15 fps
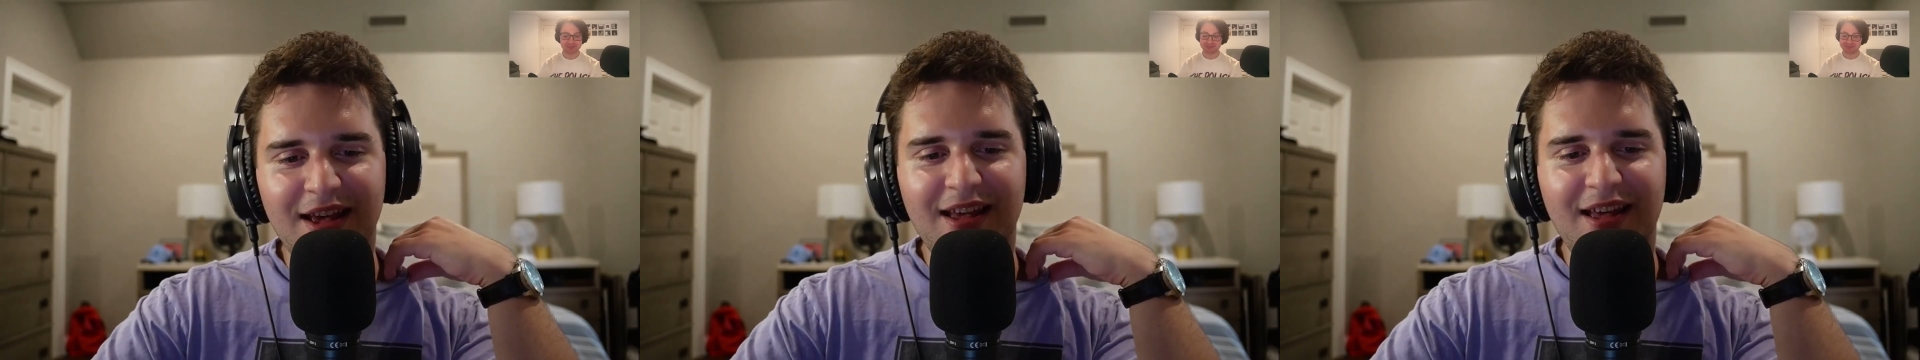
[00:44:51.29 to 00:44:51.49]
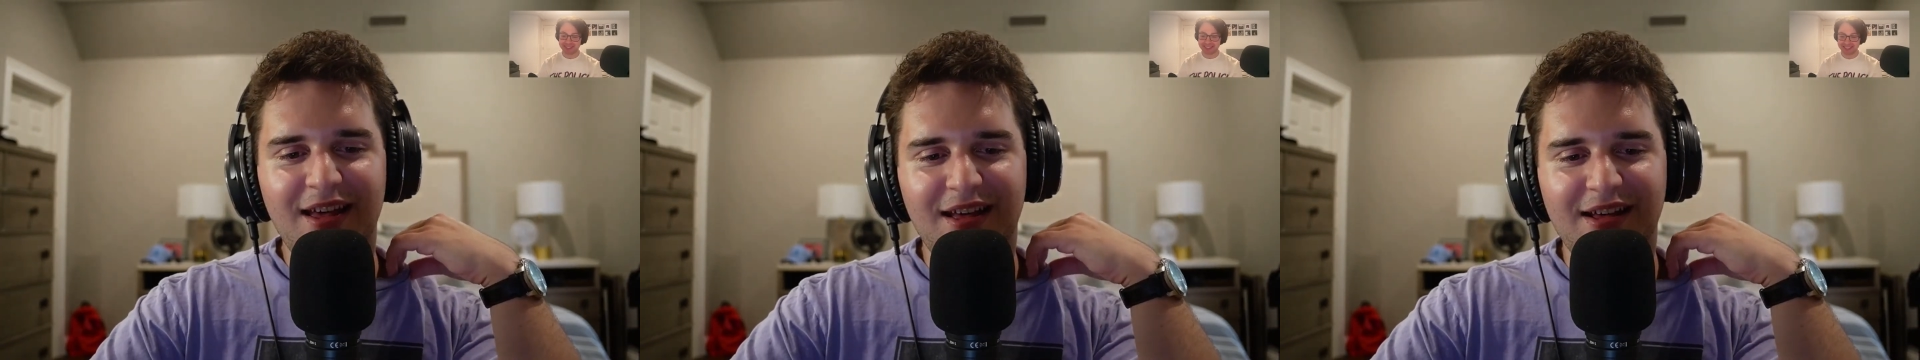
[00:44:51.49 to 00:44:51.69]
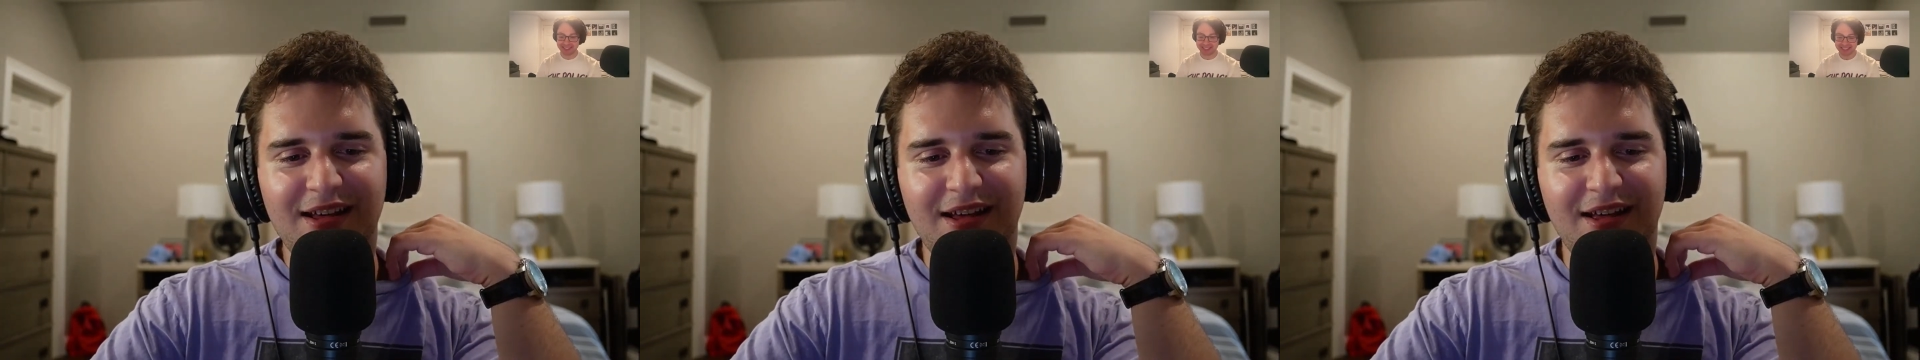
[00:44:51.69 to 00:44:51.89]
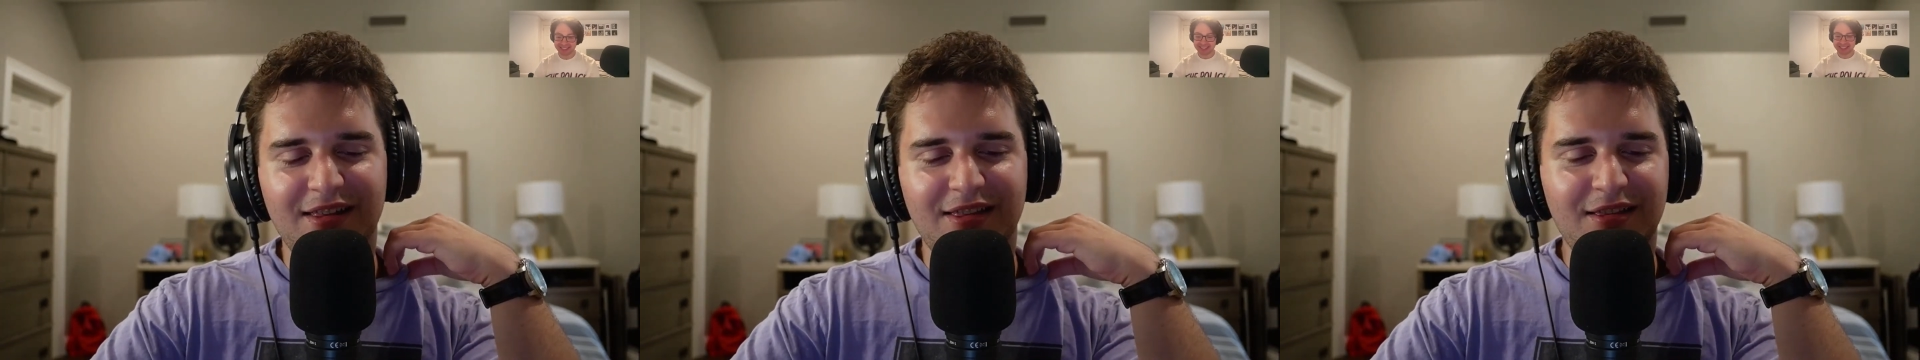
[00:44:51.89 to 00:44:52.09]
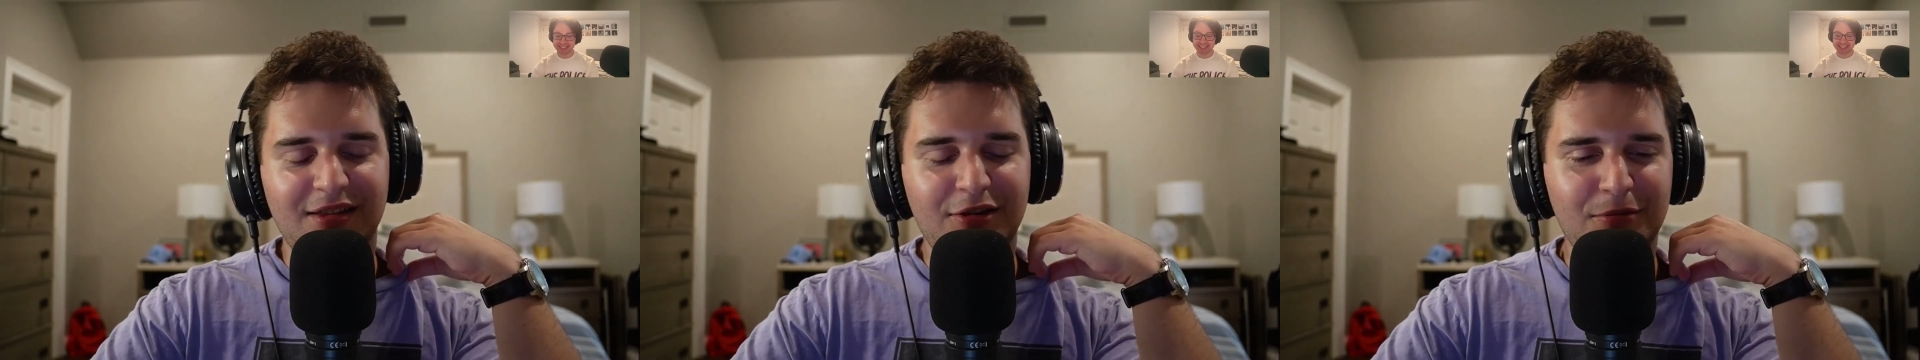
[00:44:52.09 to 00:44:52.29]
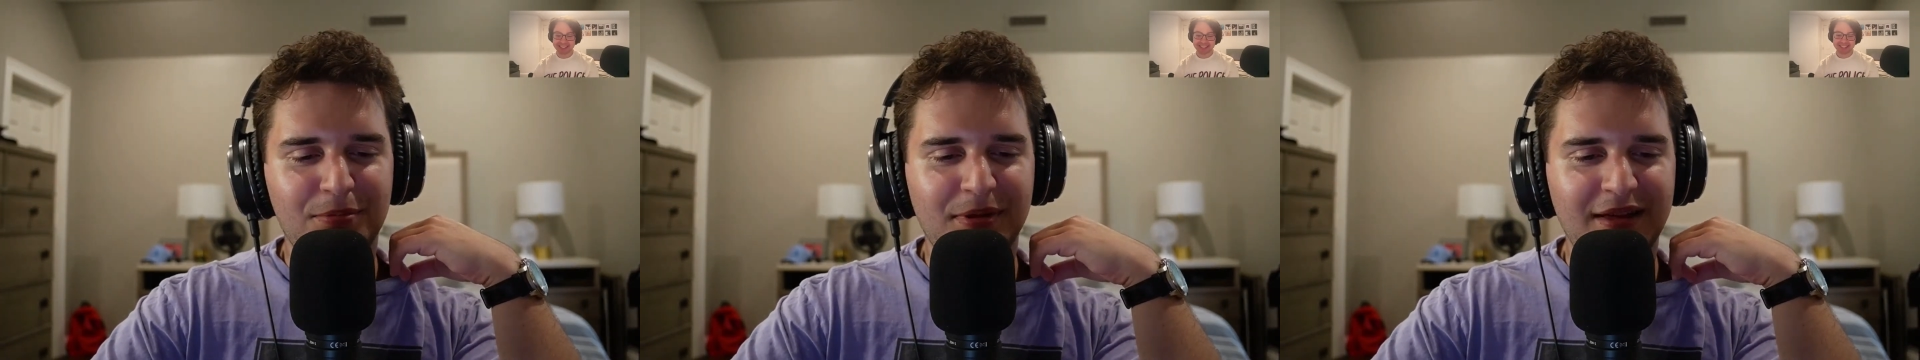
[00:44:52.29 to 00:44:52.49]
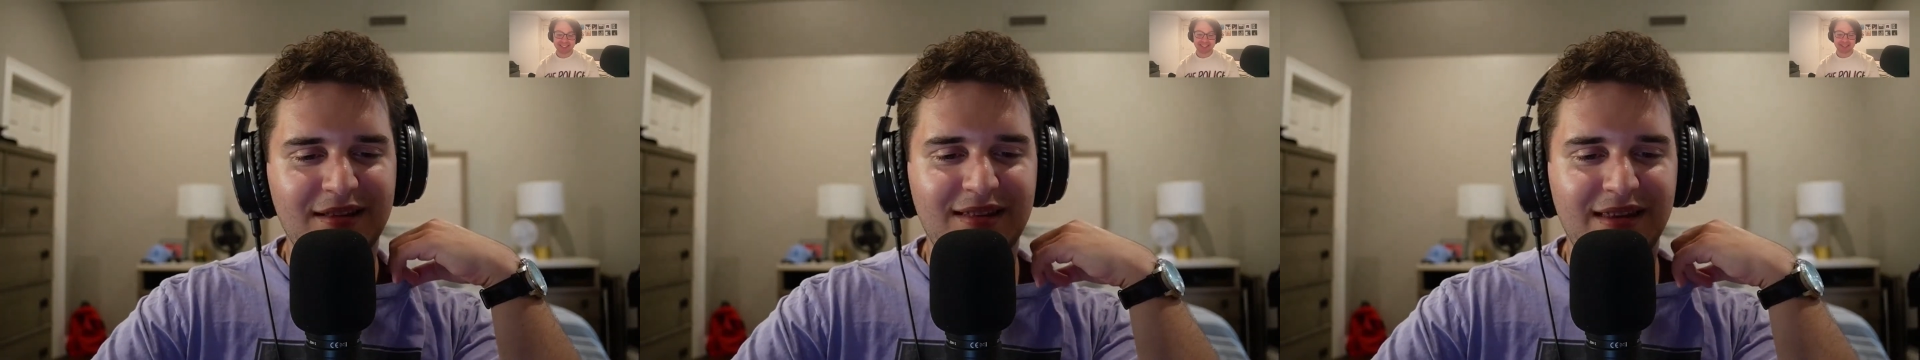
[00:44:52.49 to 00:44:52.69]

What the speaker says: that, who plays